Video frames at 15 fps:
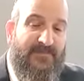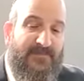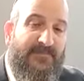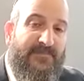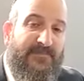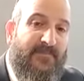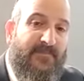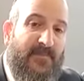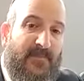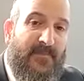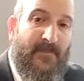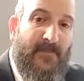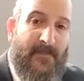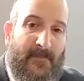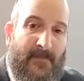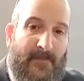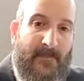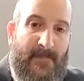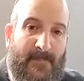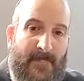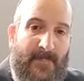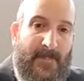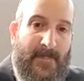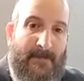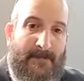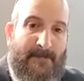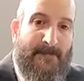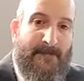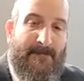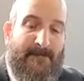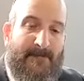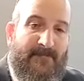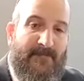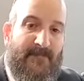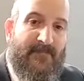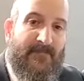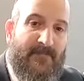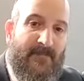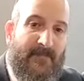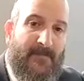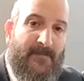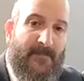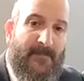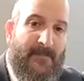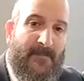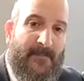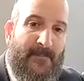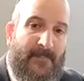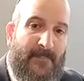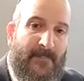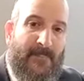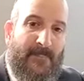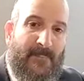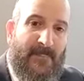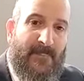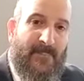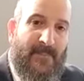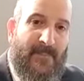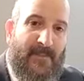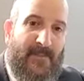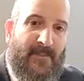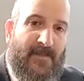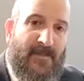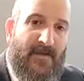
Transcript: No one is speaking in this clip.